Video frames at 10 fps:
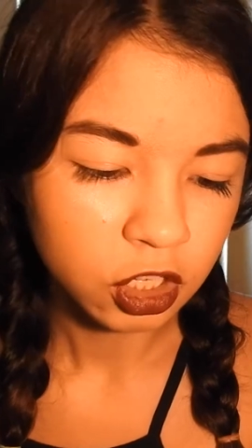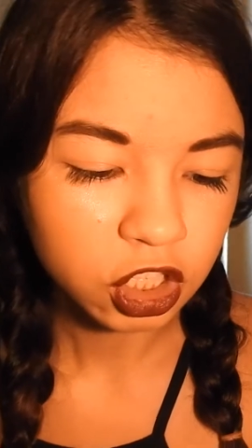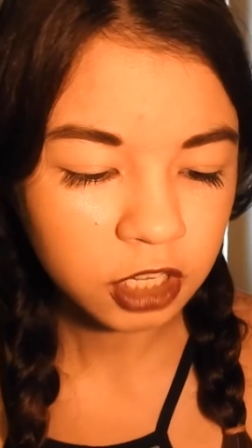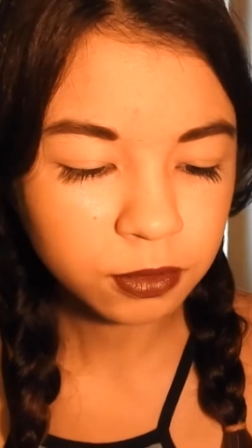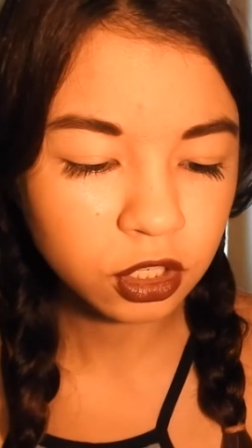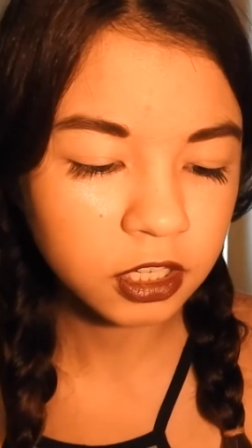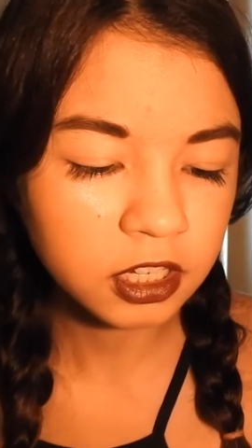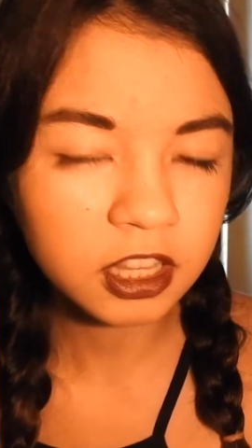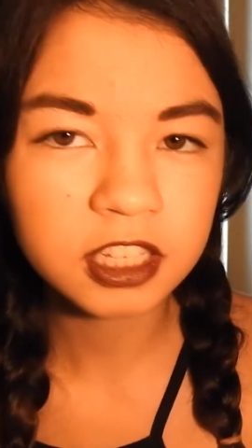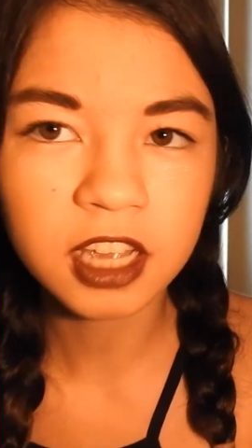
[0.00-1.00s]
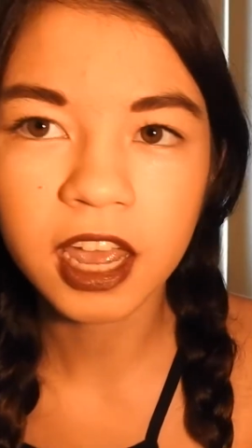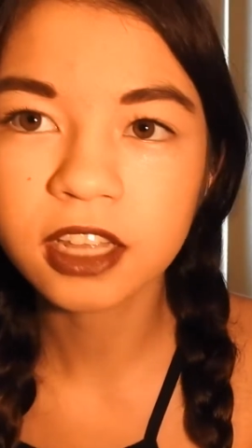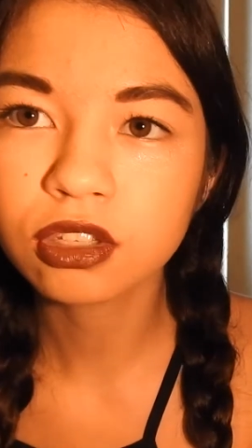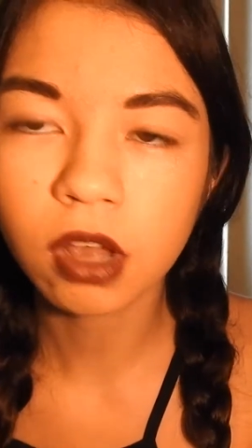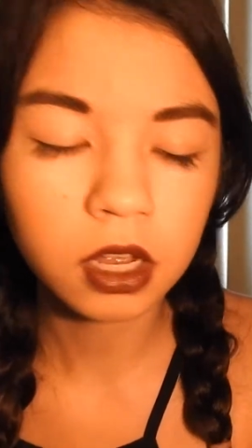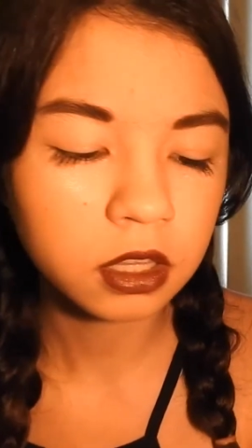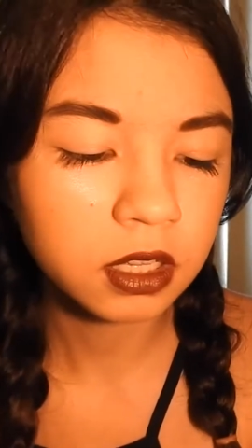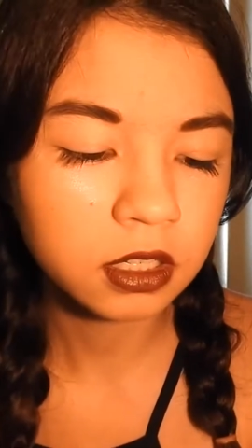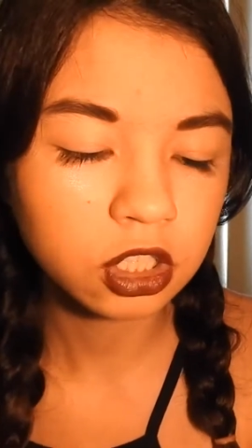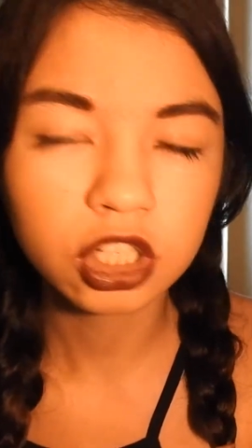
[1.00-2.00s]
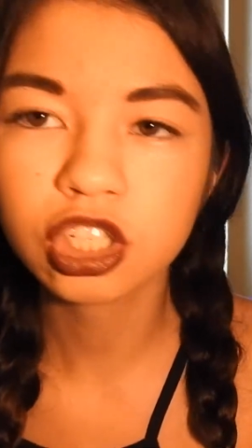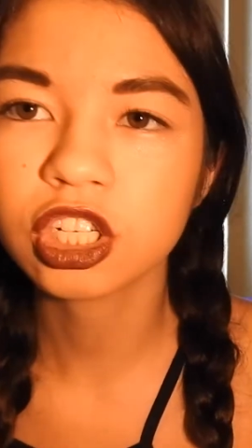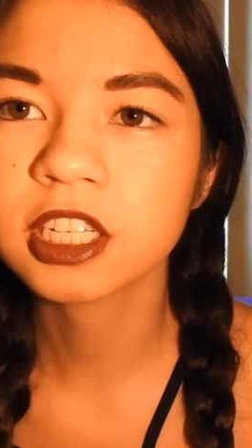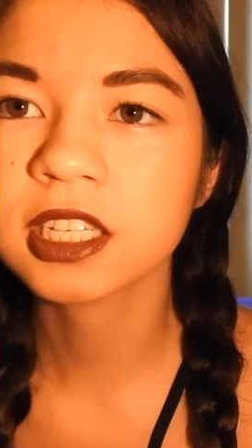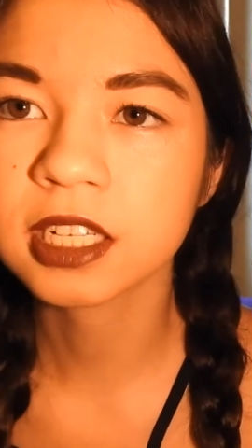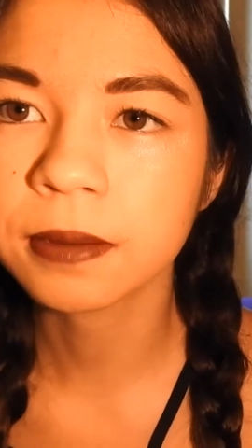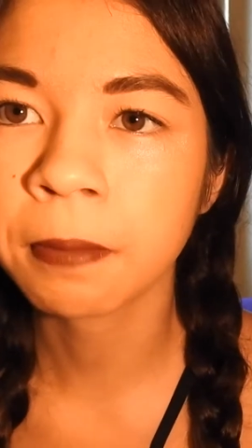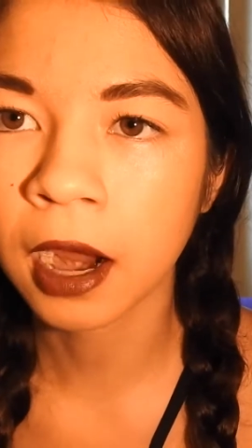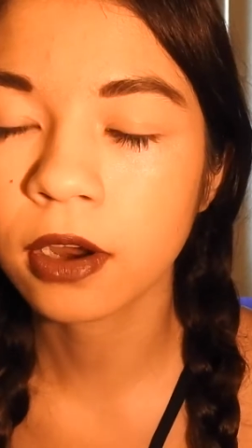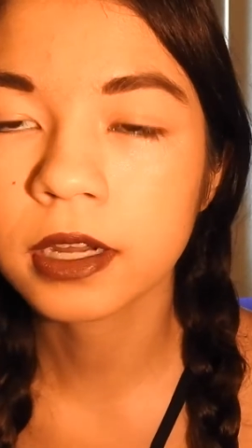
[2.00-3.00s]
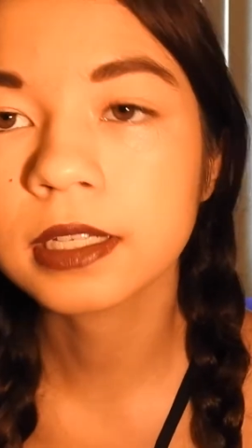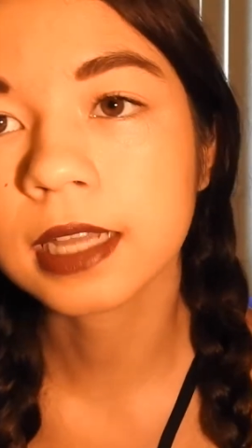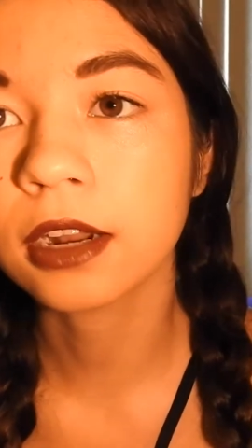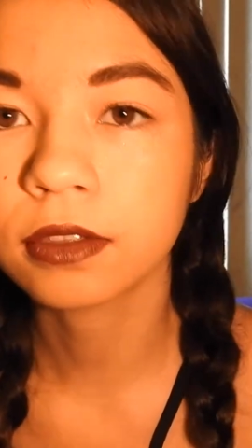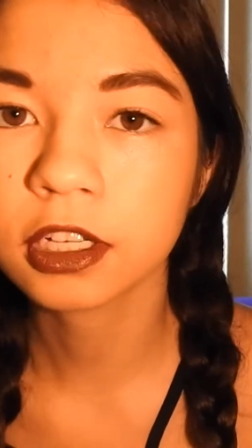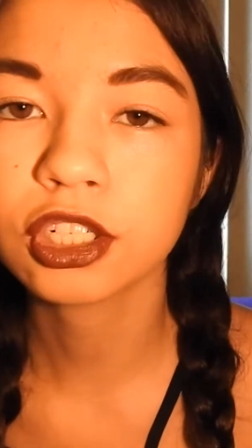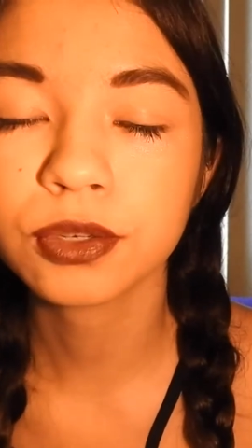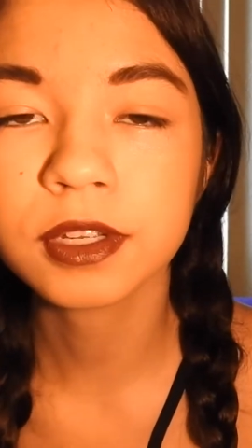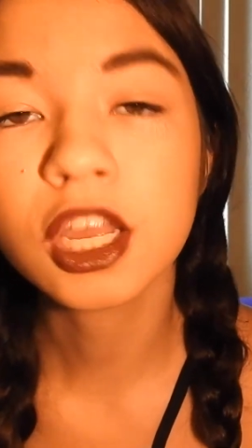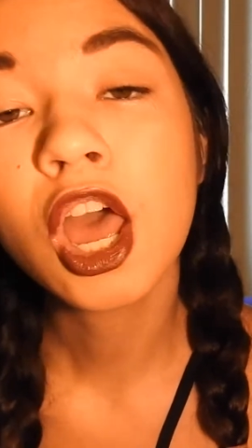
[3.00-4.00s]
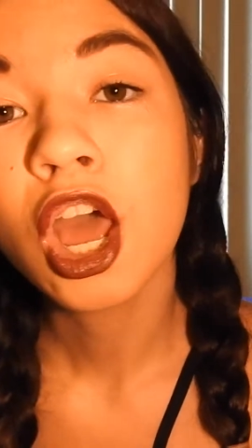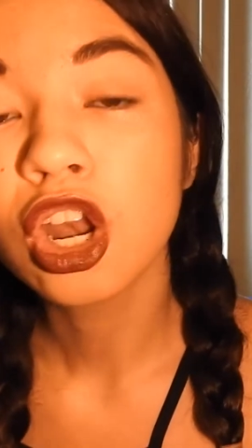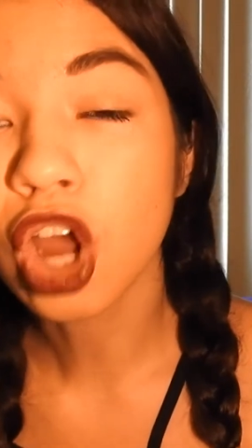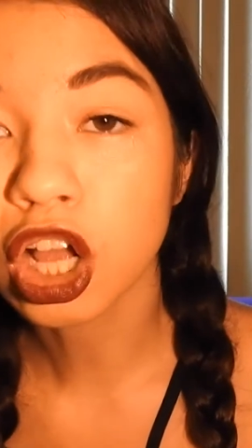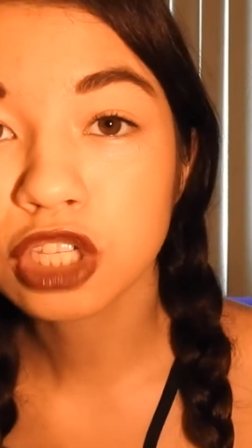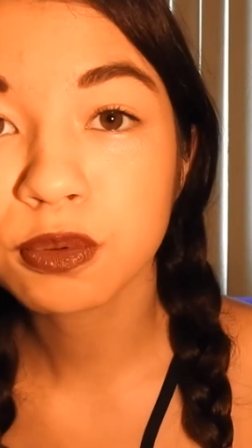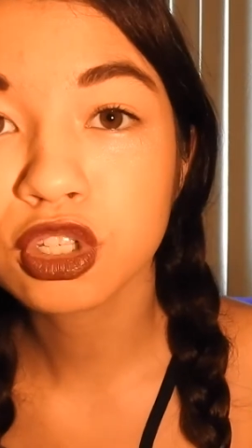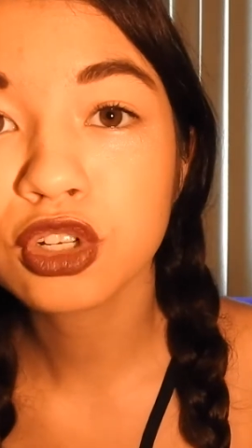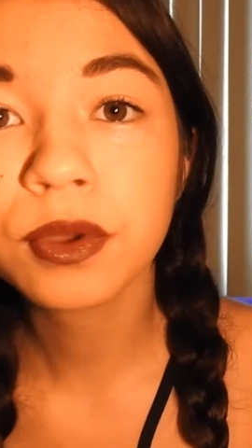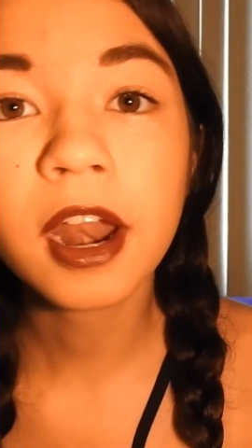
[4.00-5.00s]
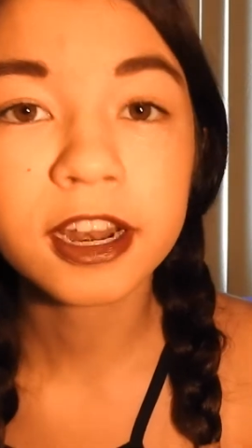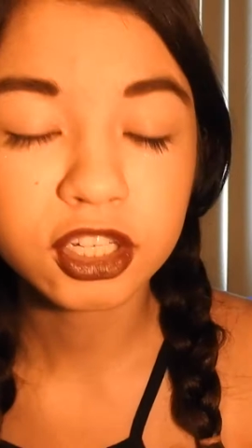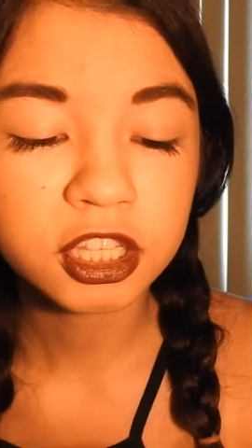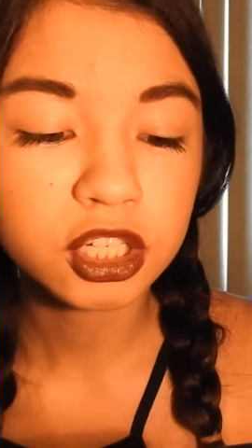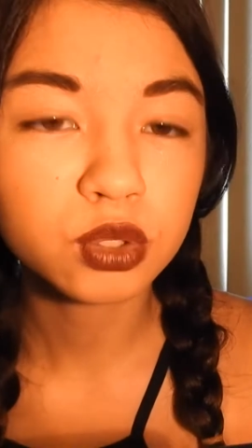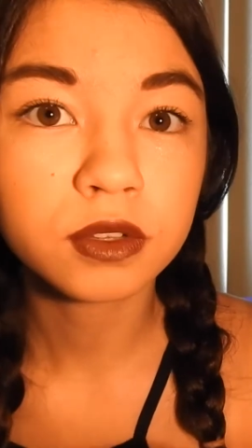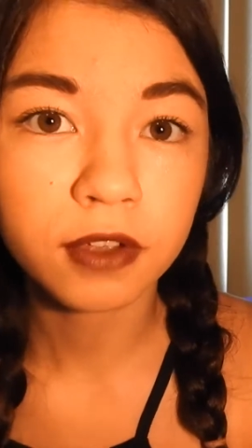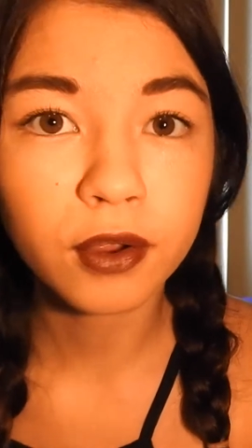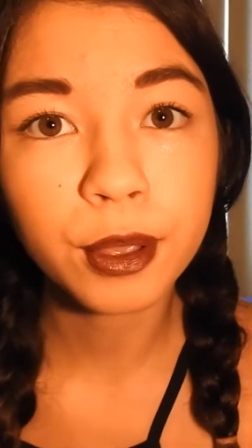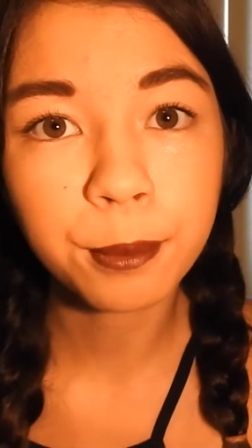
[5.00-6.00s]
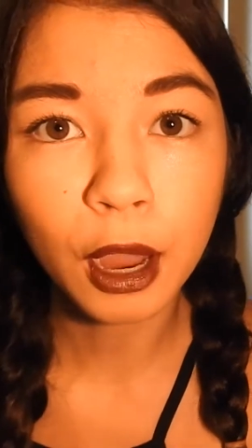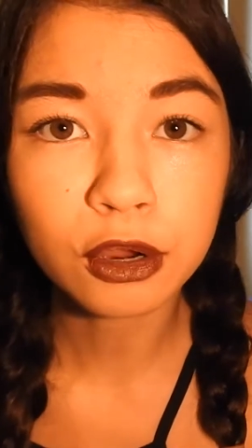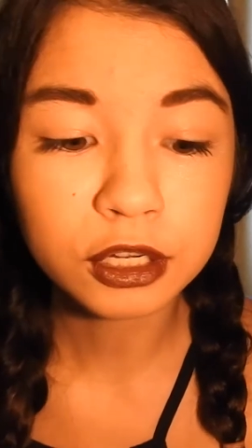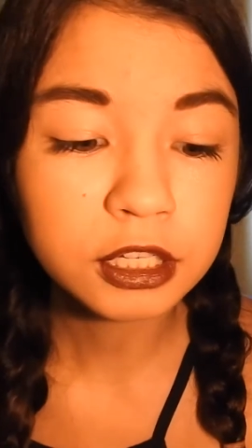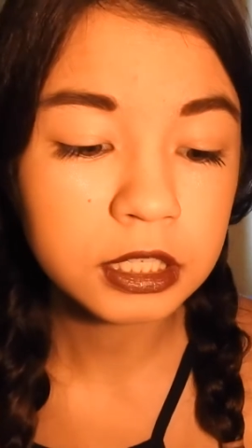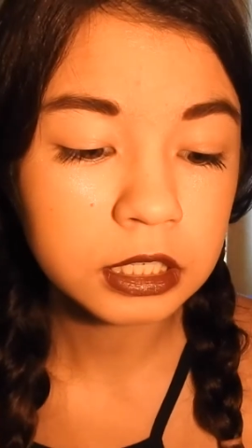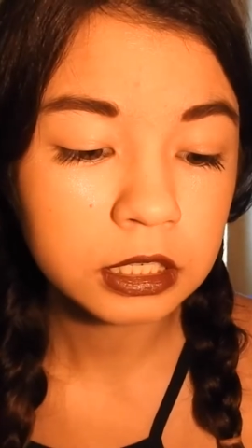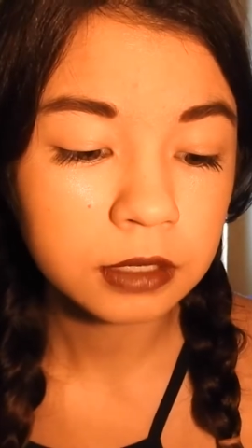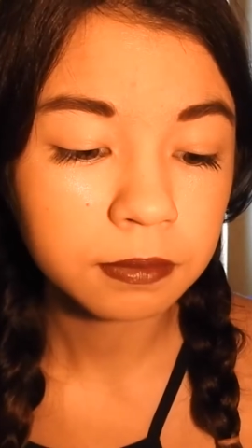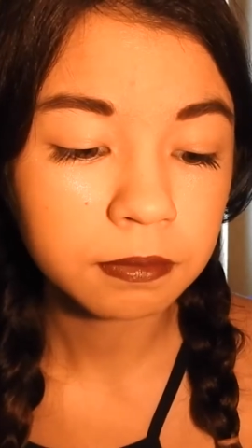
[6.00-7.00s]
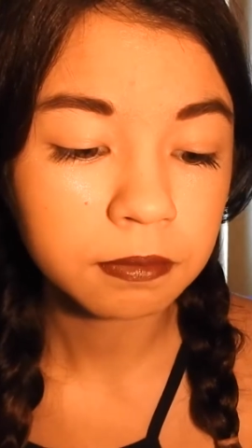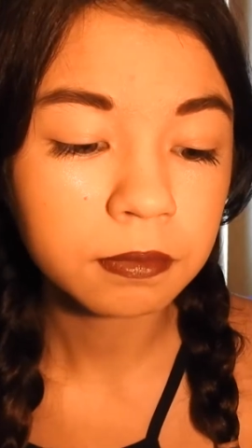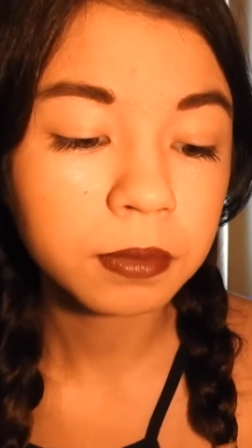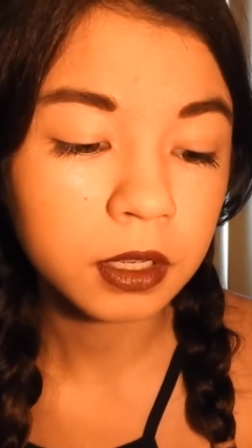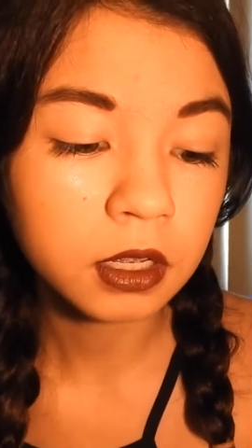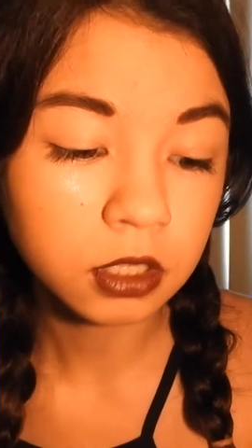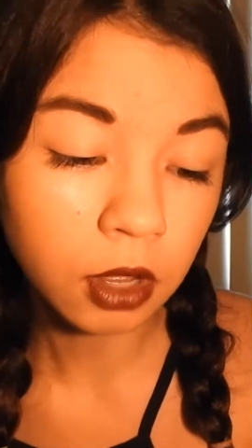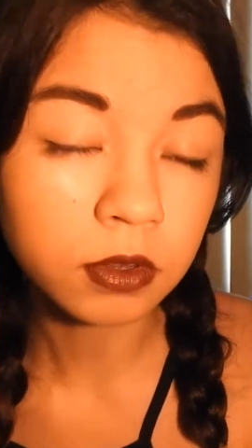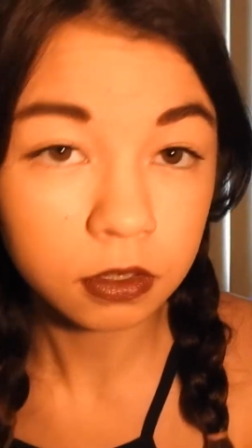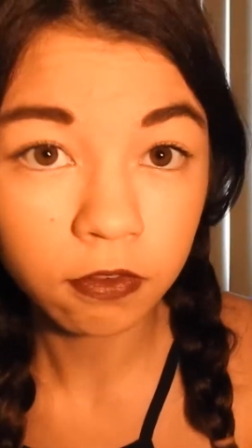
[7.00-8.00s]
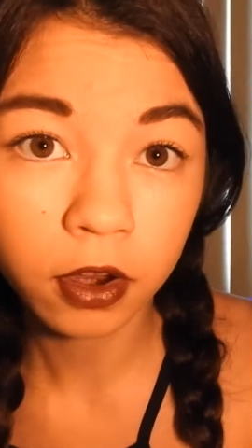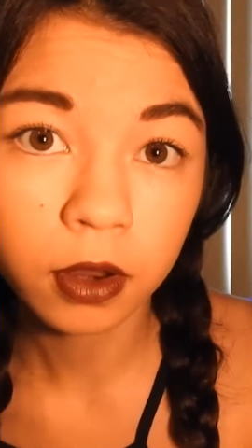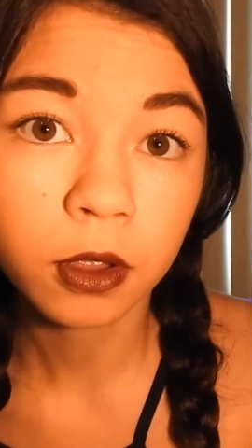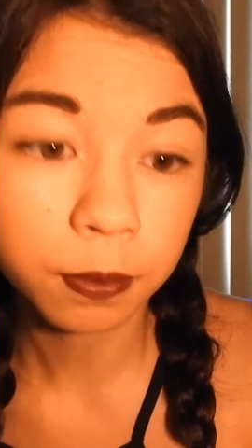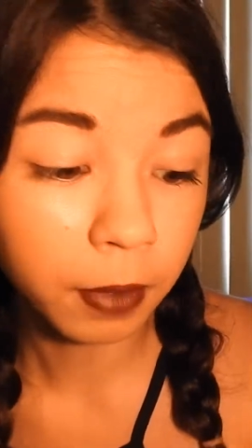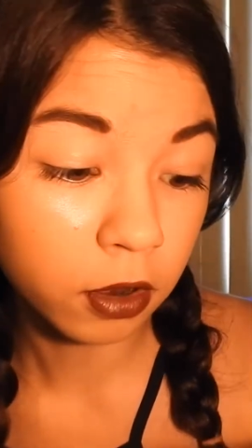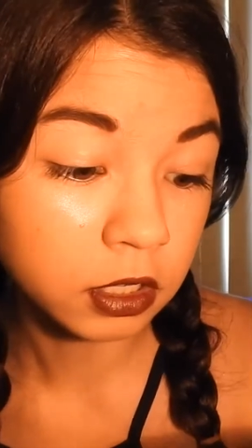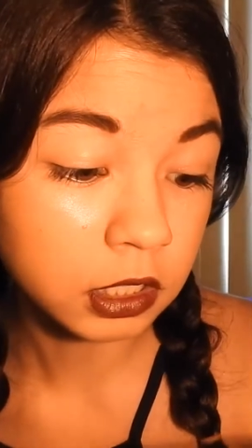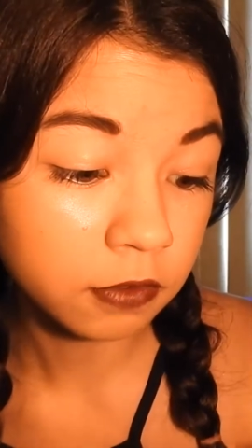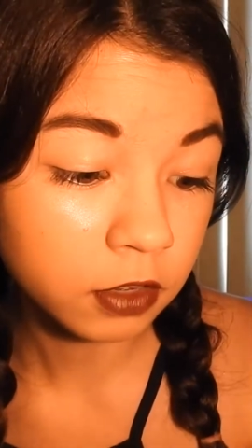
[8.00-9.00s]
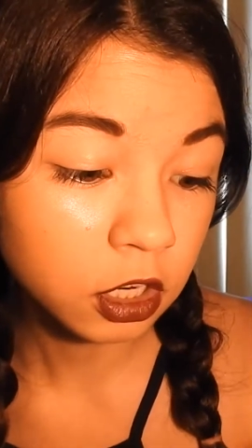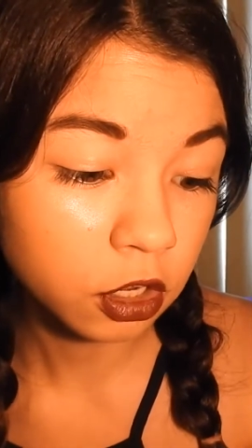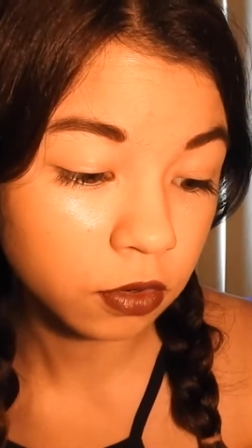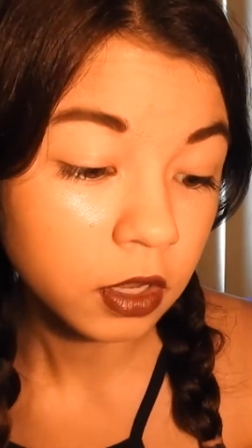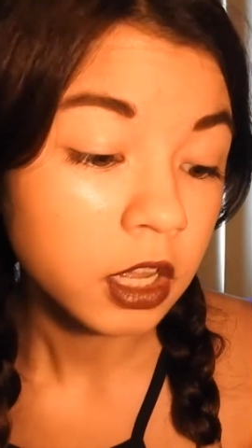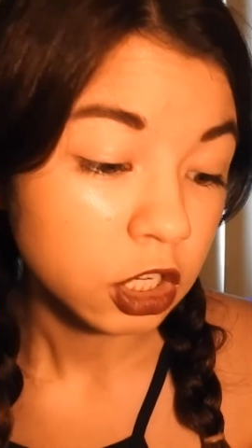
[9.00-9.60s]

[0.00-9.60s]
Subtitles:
She keeps looking to the side, so I think she's just embarrassed. I don't think she was not supposed to do it. I just think she was very embarrassed because that was a very embarrassing video.